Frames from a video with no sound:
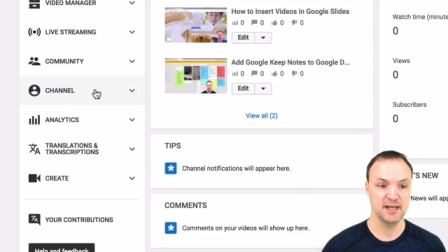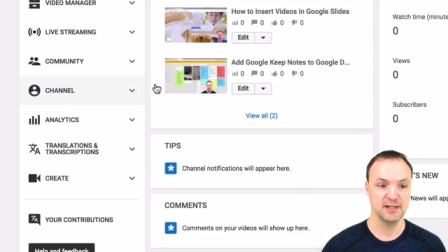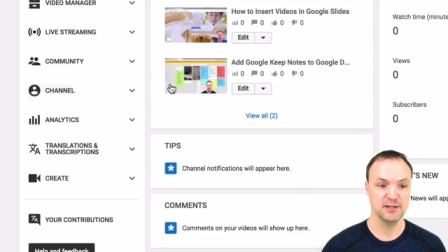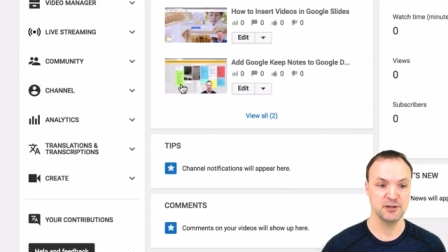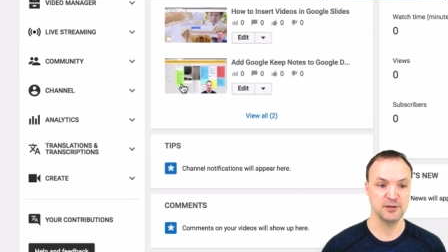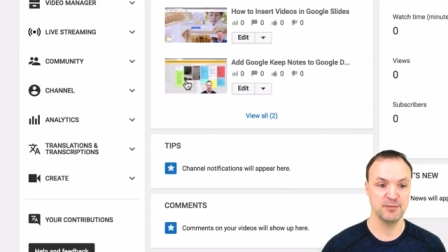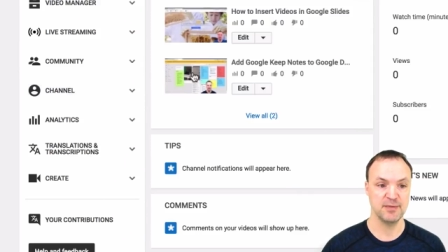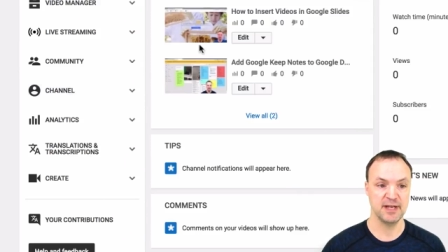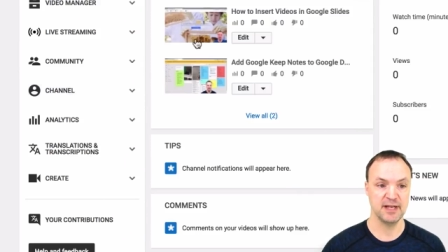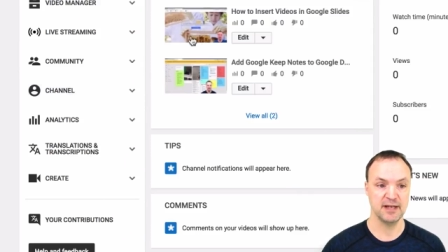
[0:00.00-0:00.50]

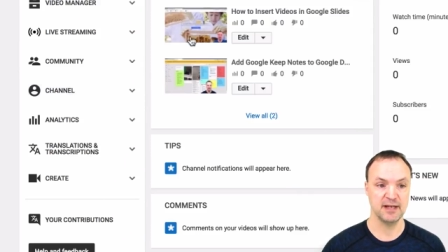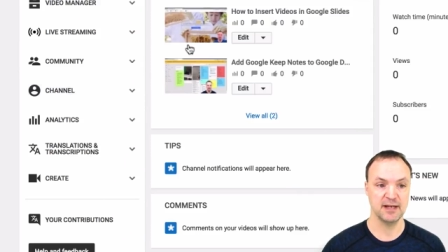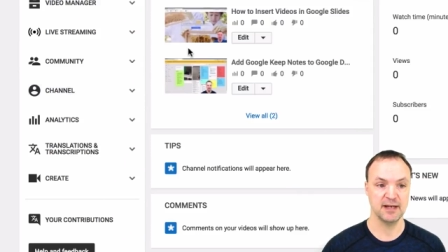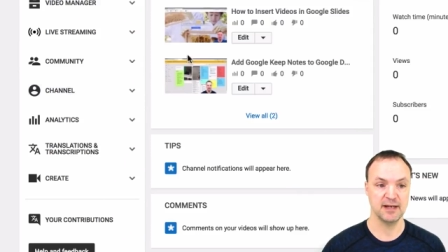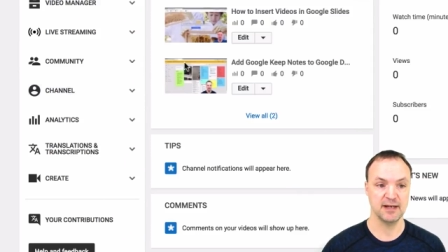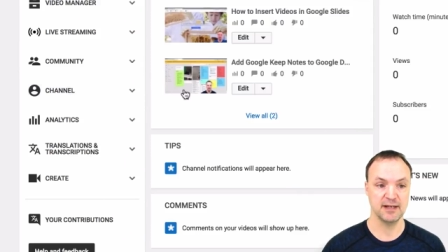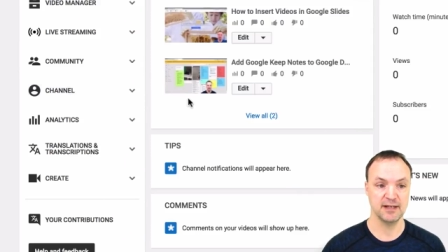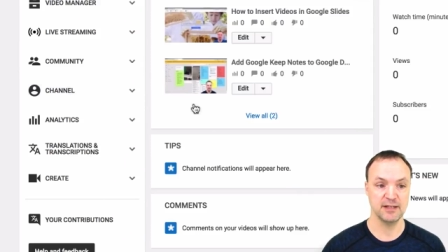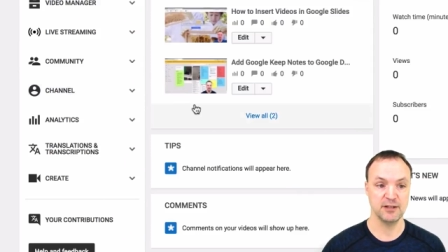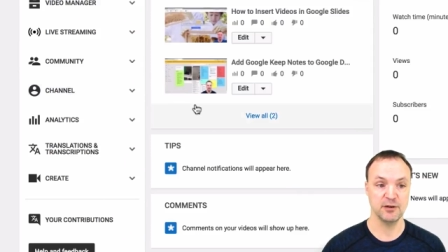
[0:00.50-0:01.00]
to make
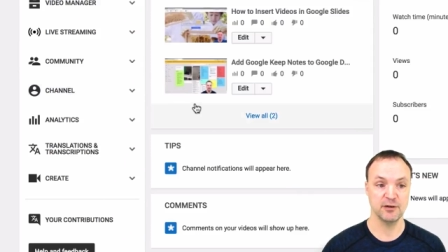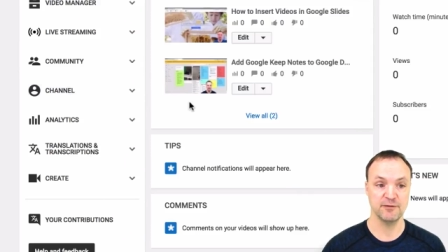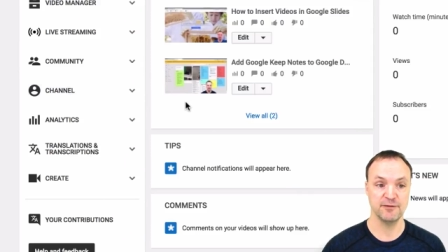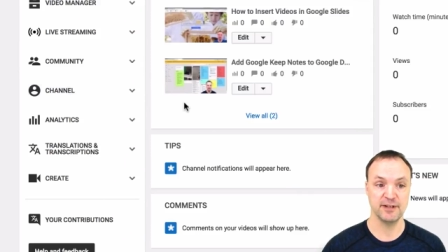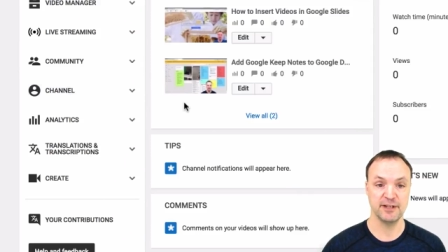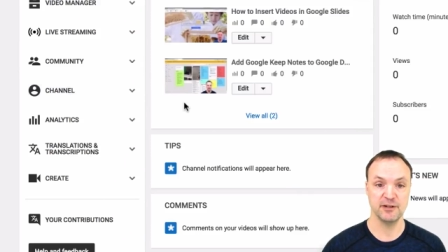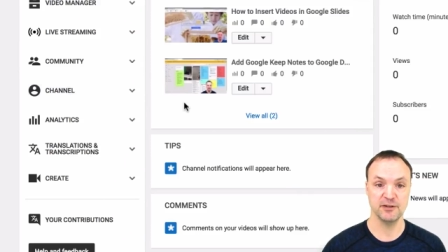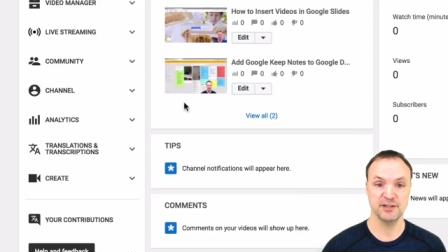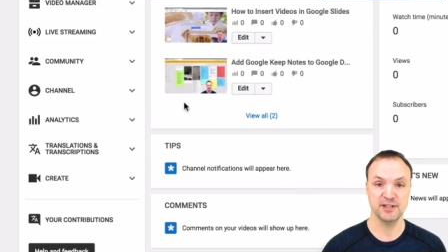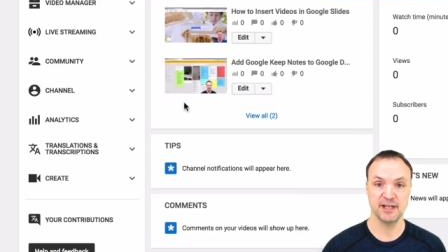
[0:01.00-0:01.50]
your
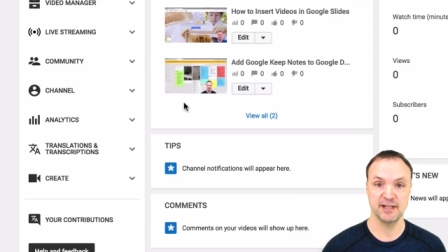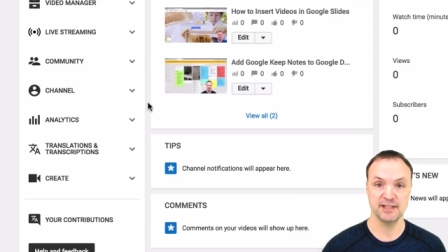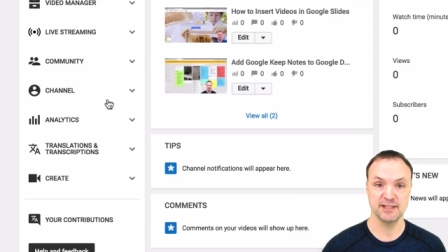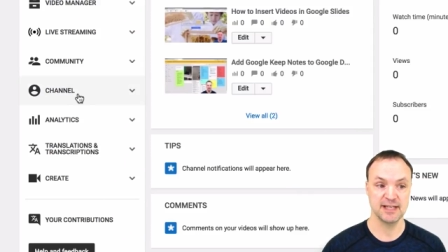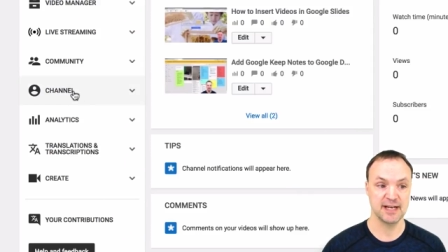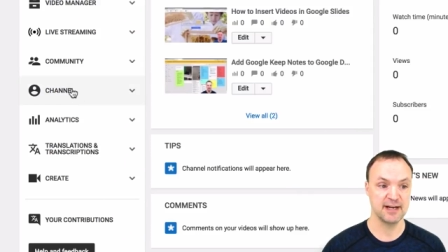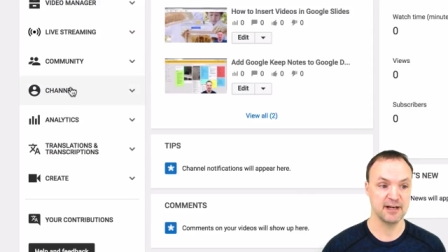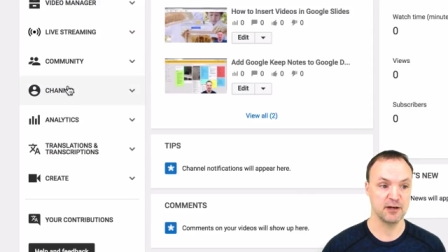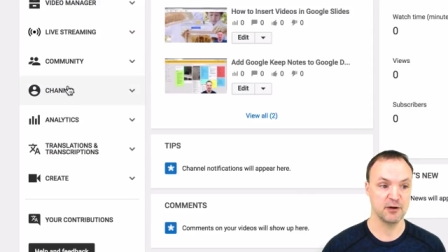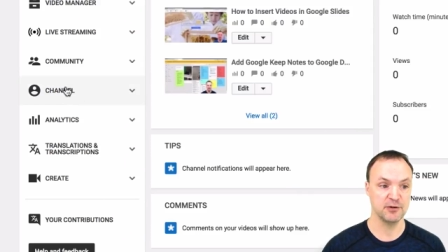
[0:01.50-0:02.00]
videos kind of
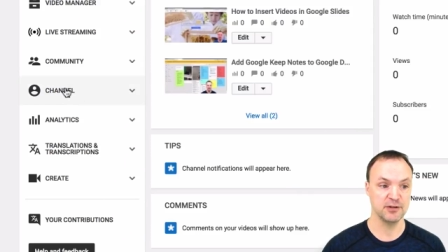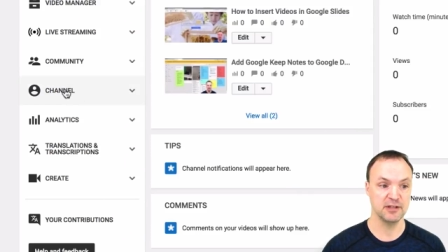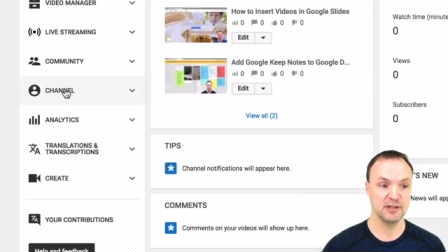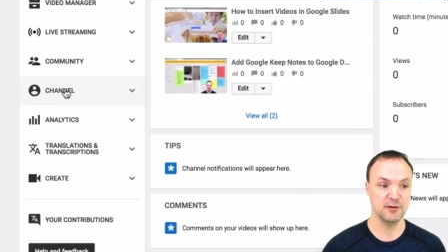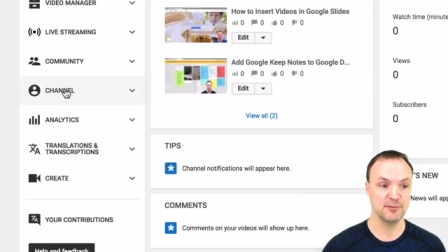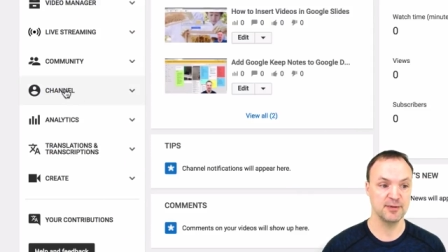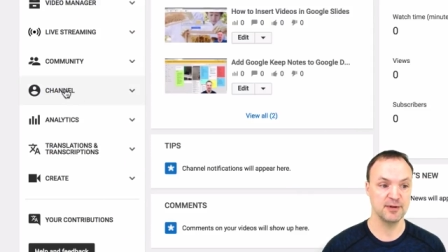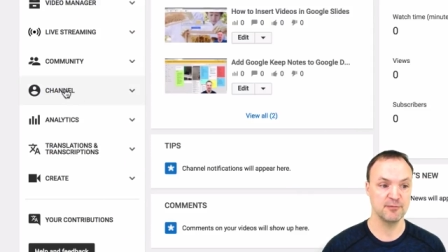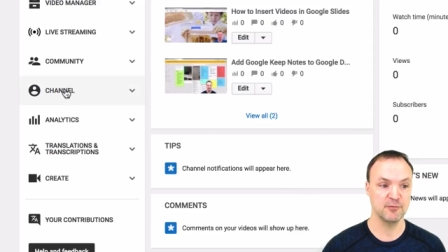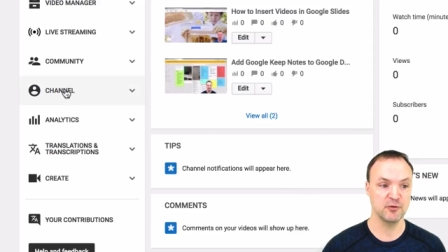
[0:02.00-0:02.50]
stand out a little
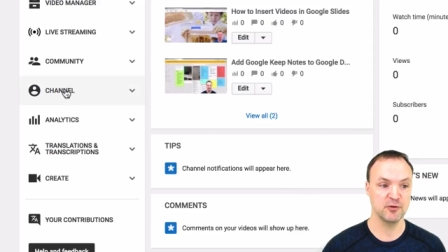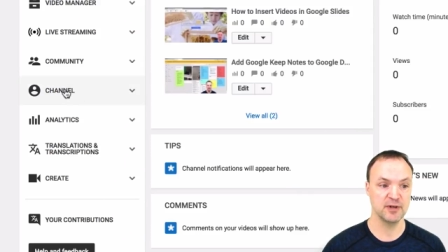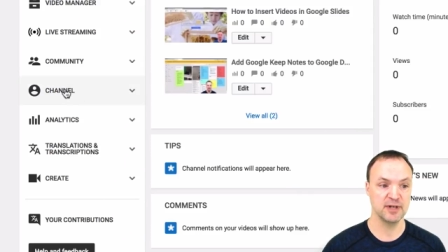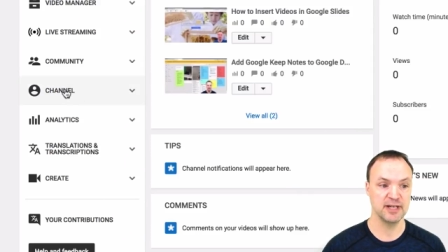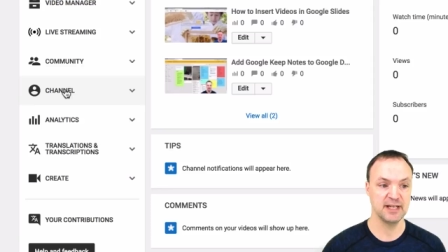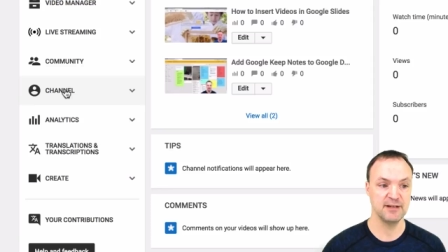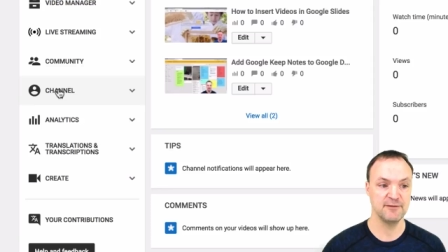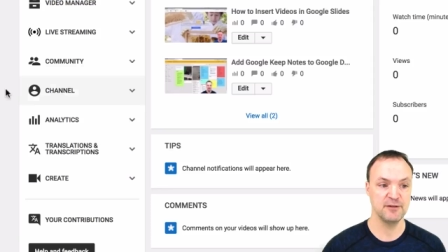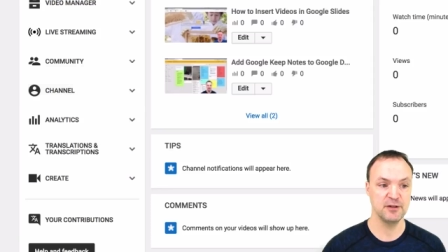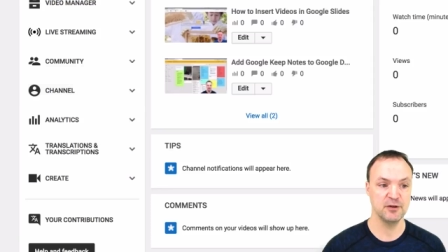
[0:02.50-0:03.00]
bit more.
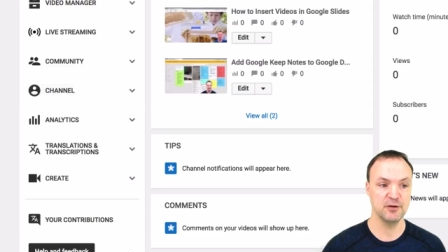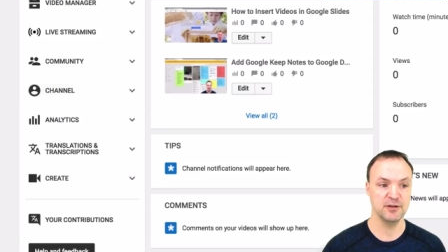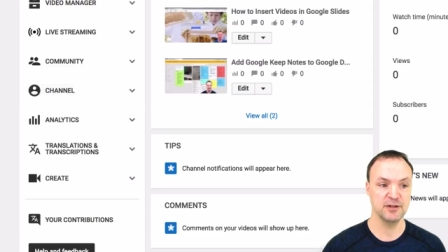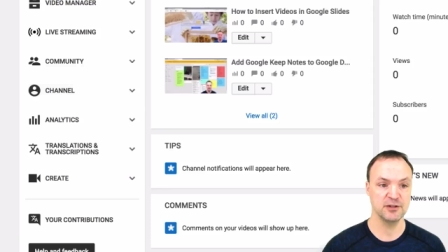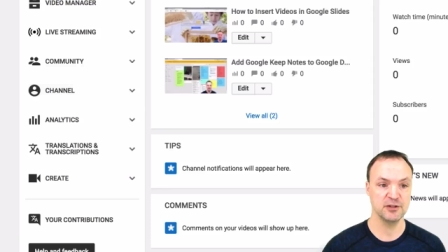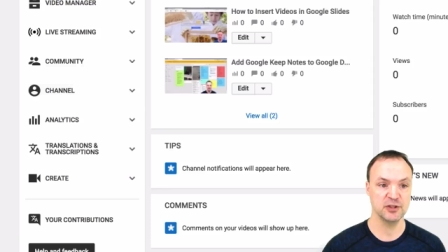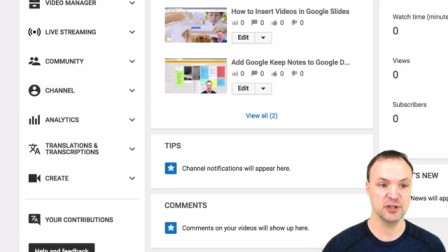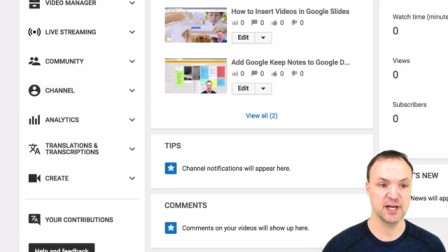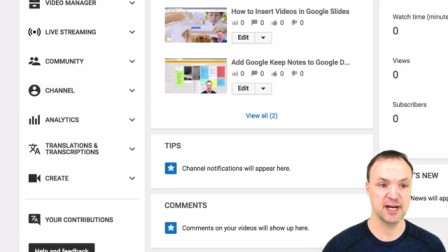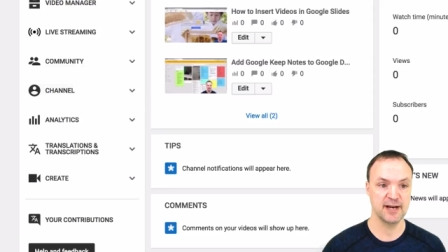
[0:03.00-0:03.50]
If you go to
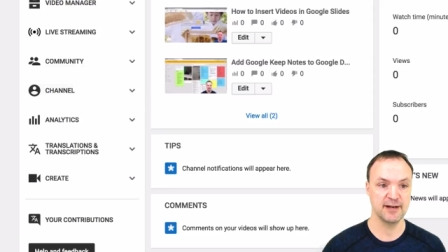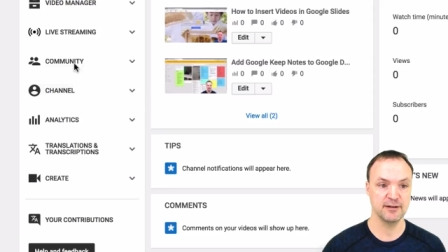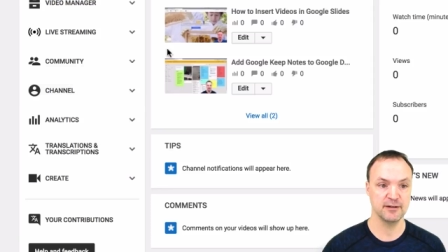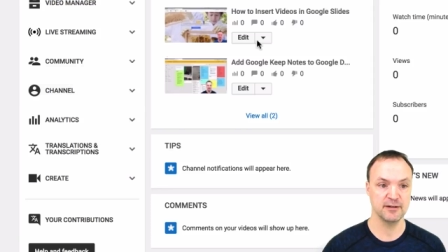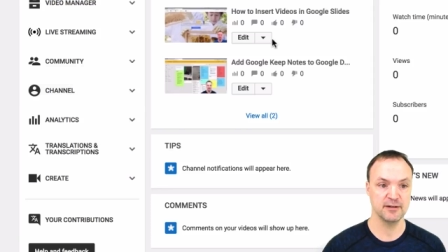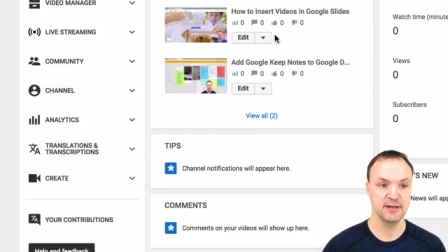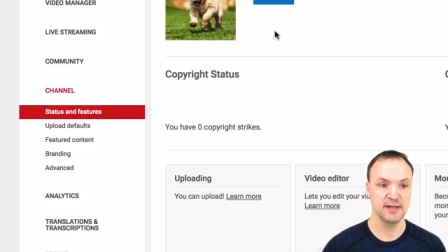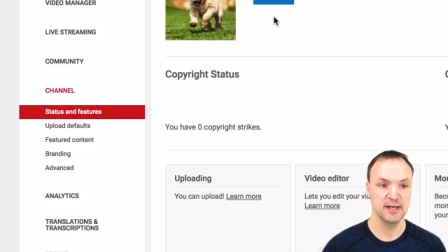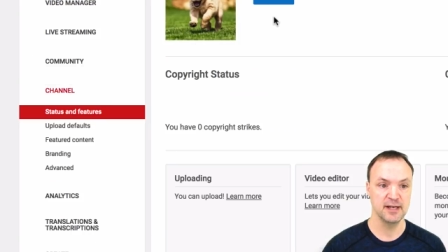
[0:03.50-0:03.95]
channel,